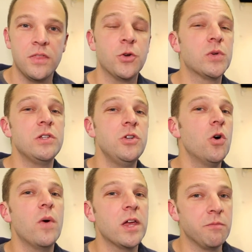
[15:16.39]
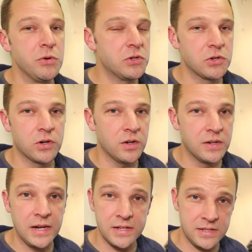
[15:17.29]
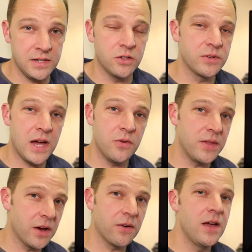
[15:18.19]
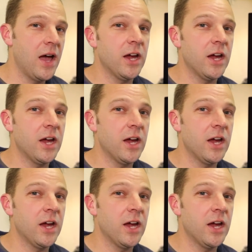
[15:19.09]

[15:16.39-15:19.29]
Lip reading: There was no way a booster could get a signal down there.